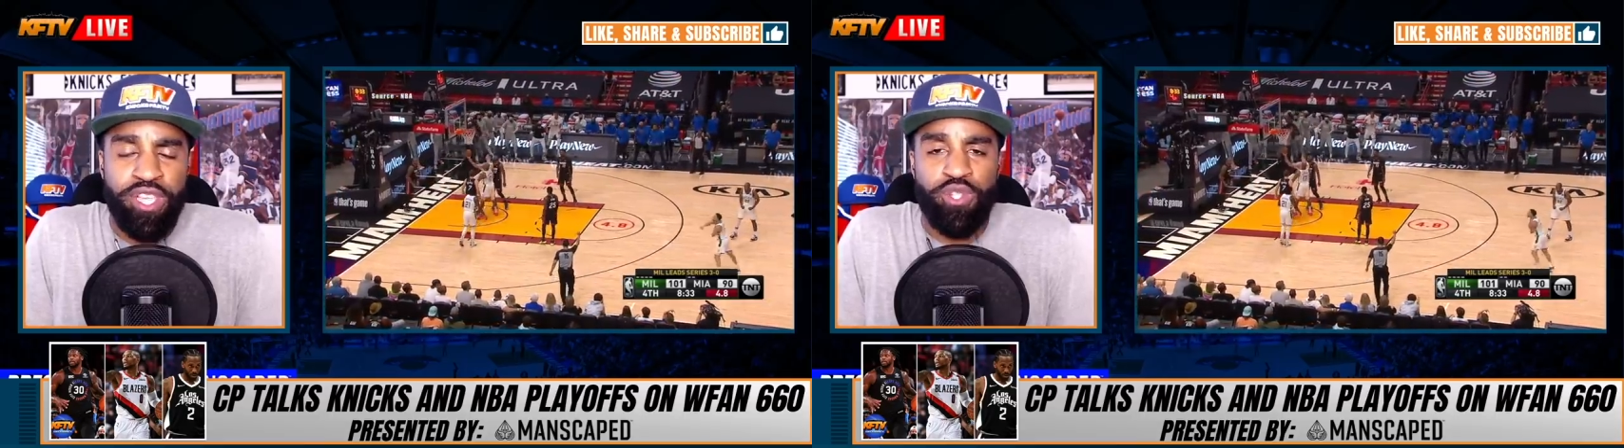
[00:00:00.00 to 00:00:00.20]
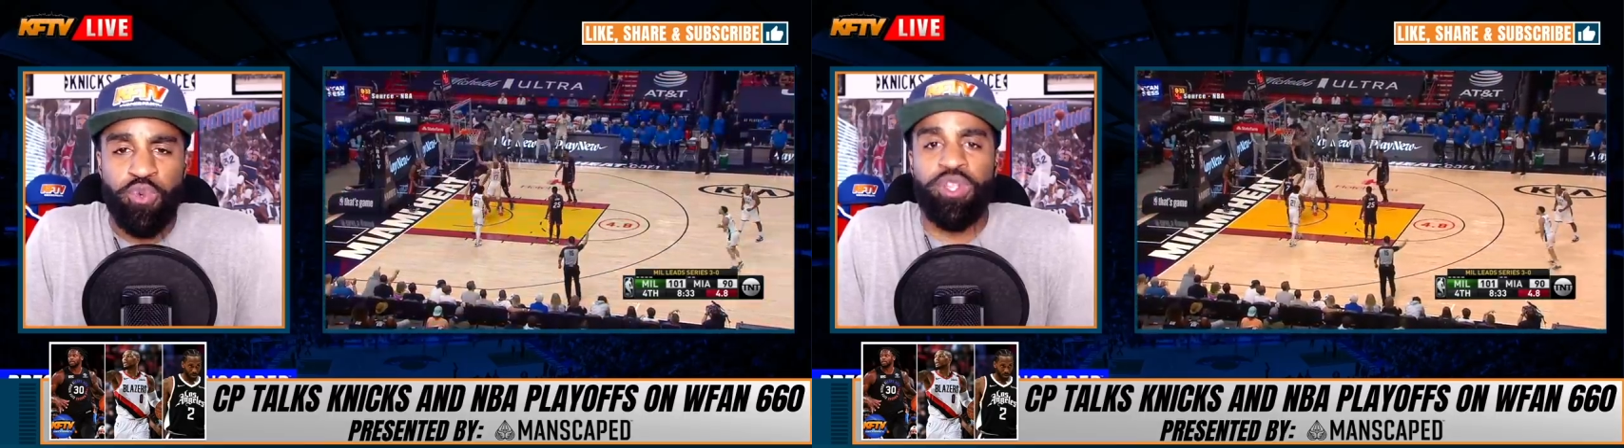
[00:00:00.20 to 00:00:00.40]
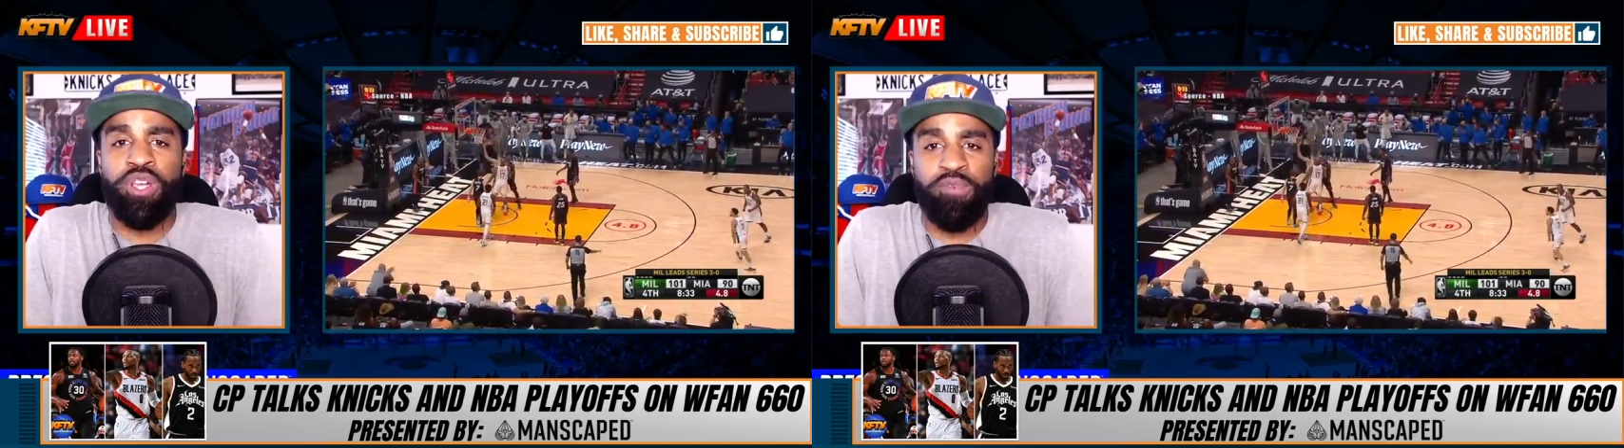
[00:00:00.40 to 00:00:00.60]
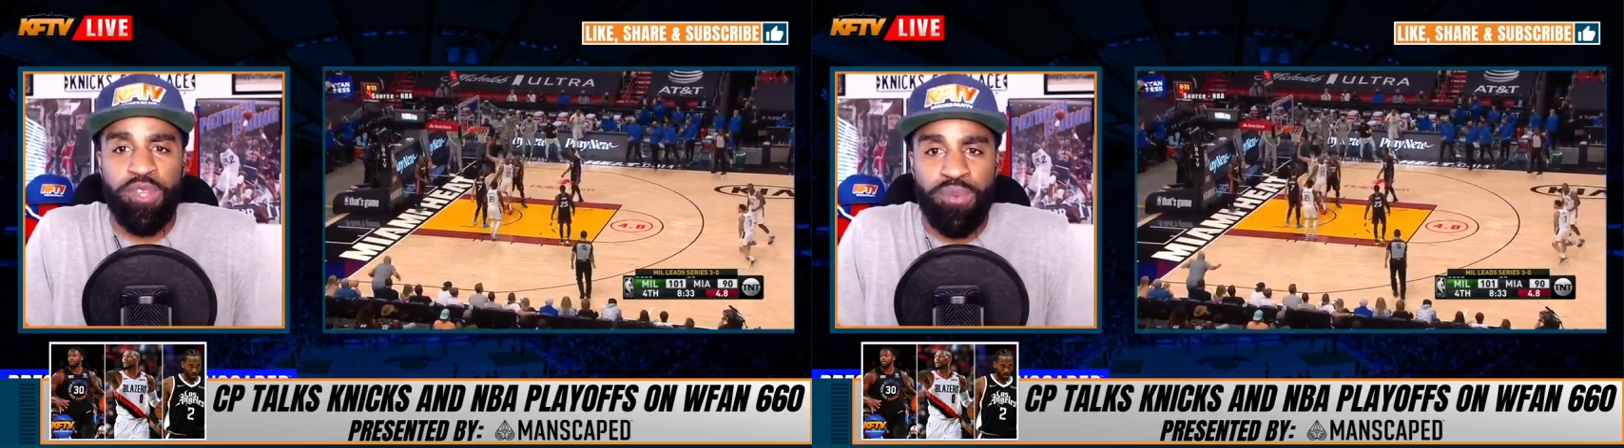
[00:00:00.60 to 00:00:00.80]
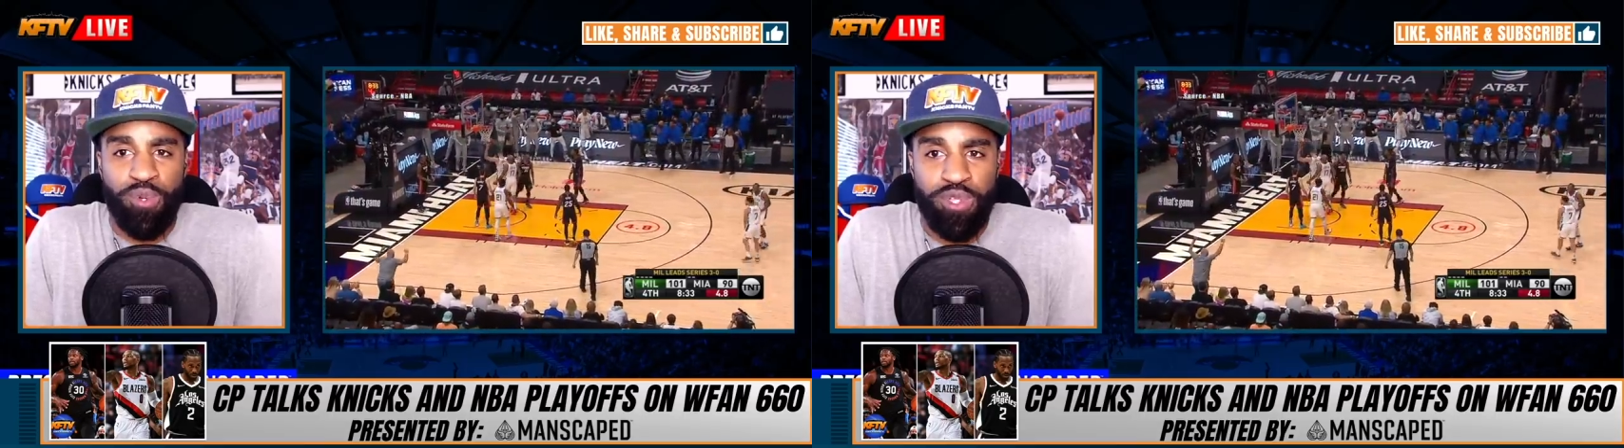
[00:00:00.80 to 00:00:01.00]
is really going to be
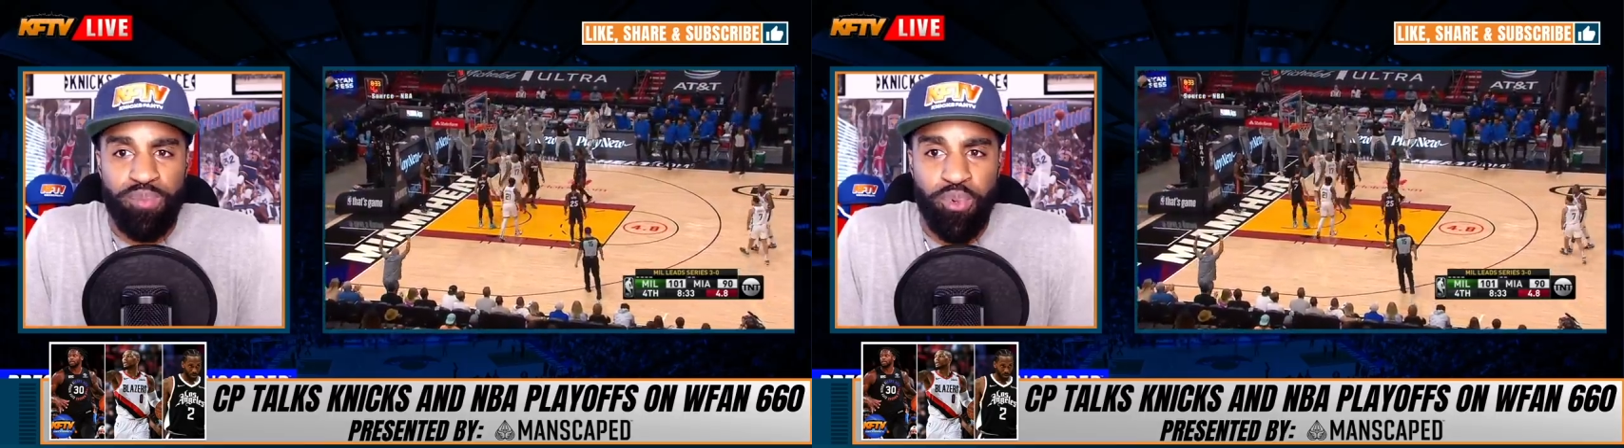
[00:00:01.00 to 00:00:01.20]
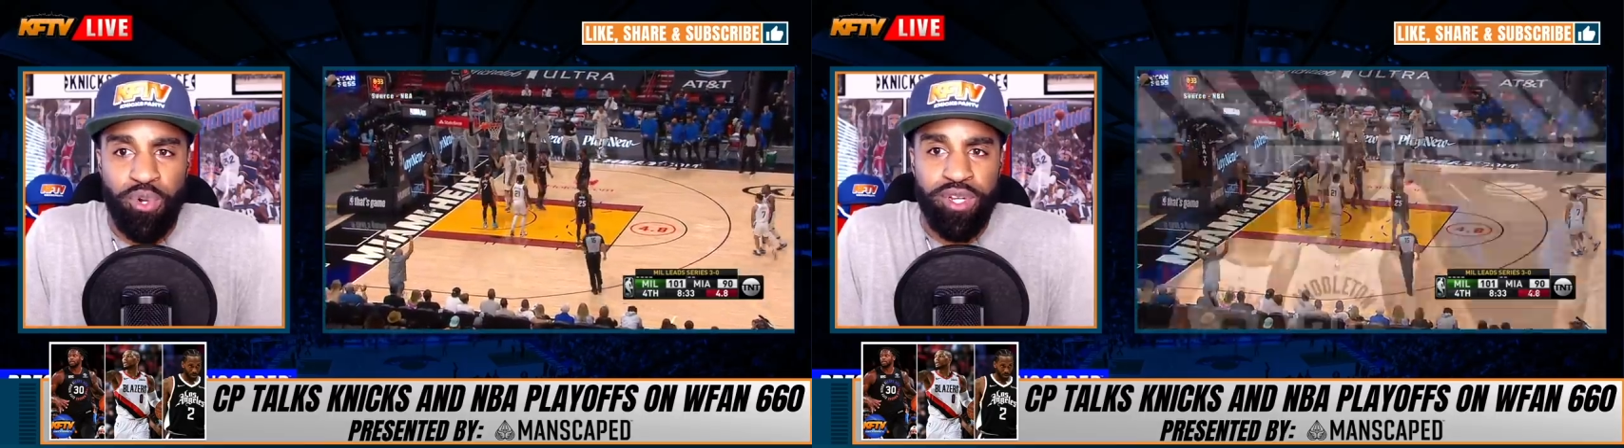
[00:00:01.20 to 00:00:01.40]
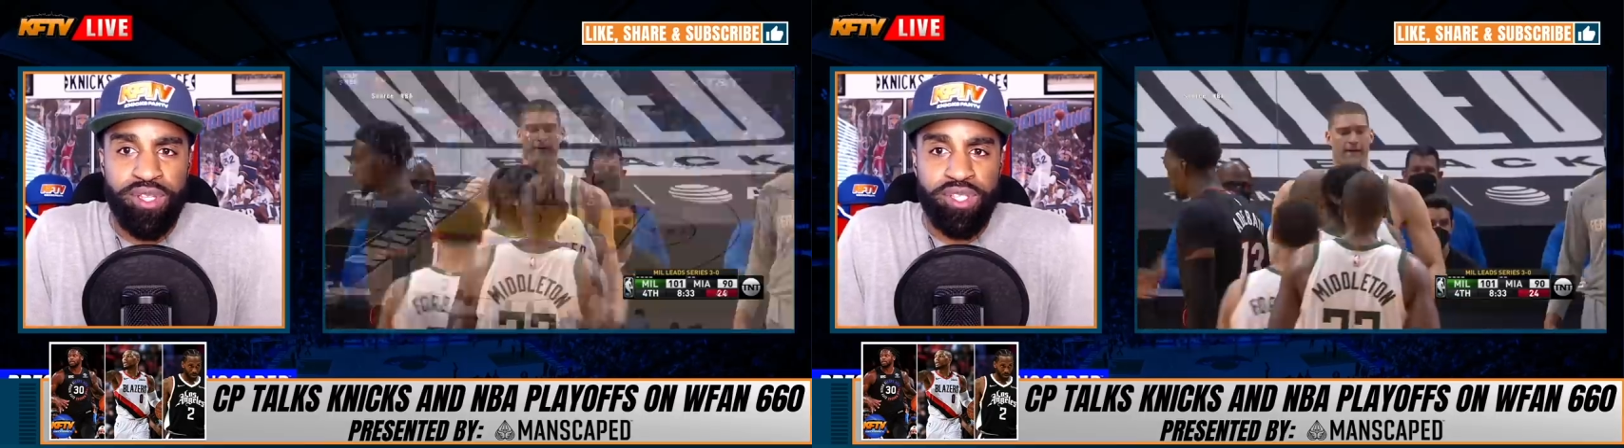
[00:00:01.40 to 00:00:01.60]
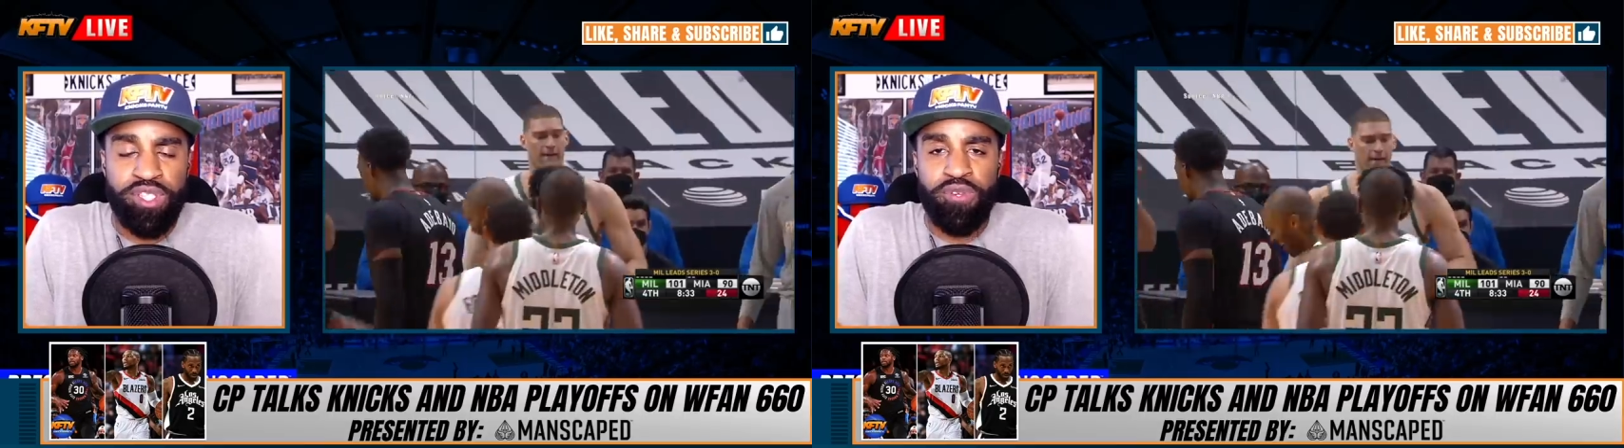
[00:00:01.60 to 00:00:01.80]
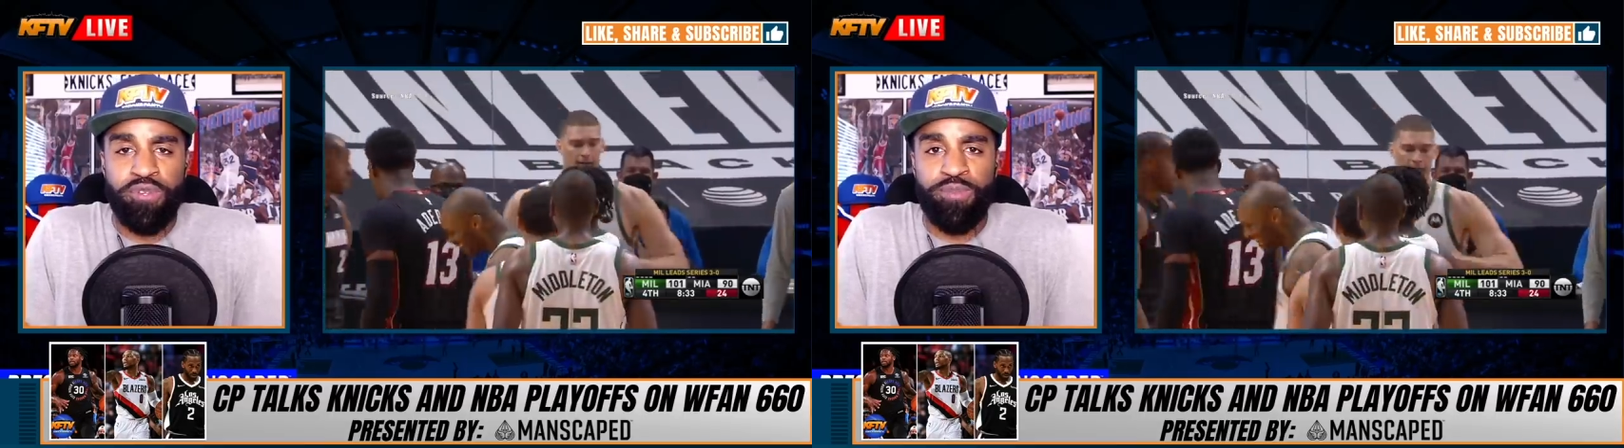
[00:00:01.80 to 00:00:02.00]
the most important in this
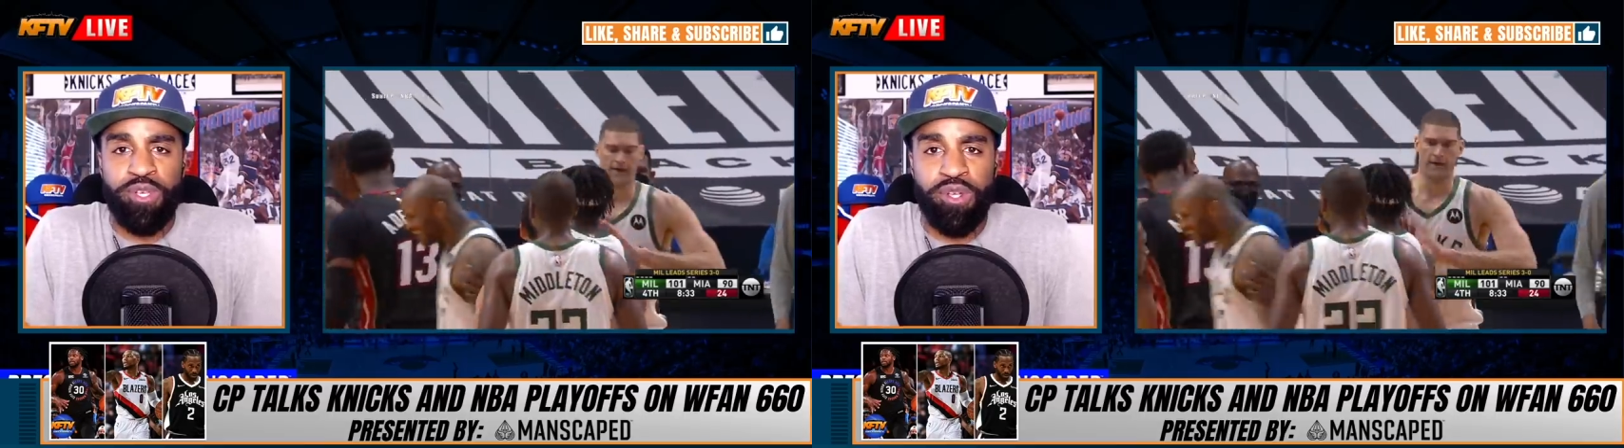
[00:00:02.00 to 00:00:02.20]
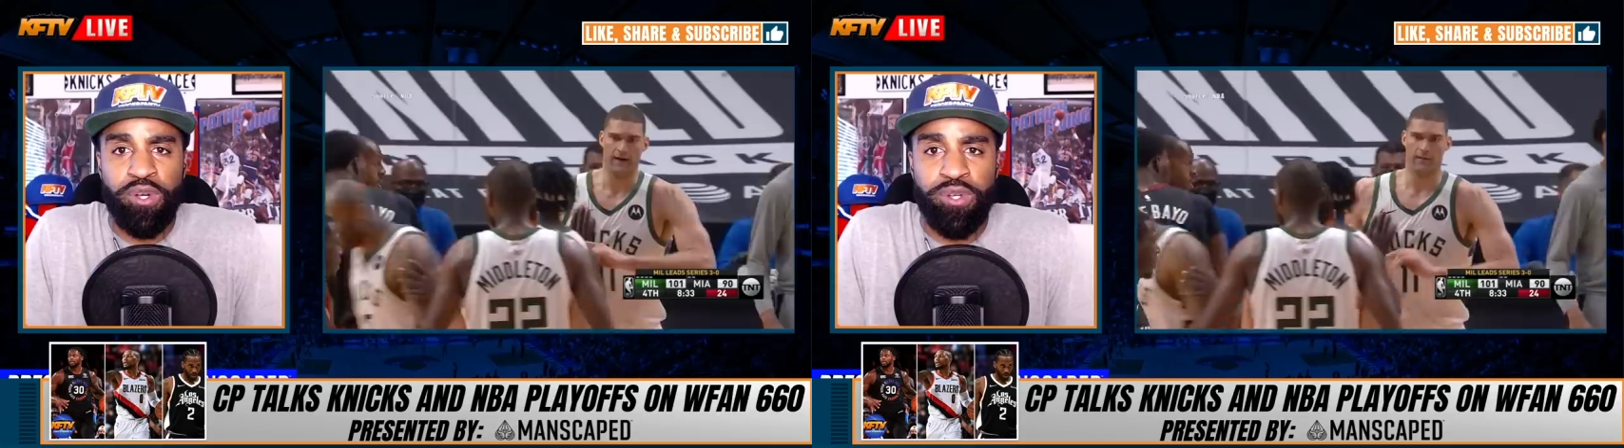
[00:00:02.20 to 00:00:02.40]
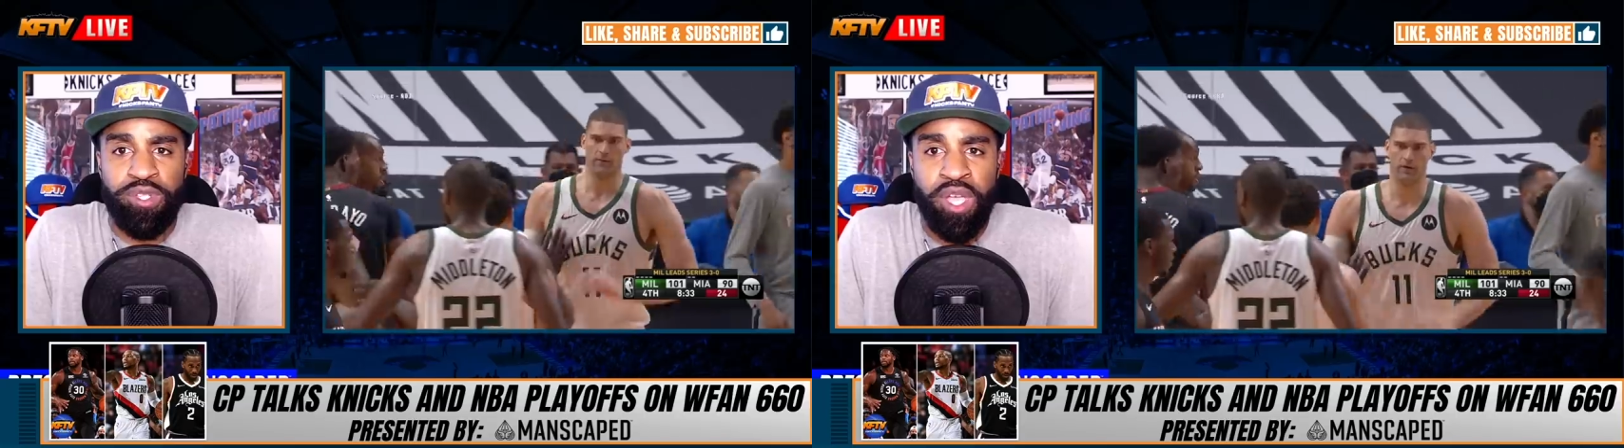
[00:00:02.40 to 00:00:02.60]
series because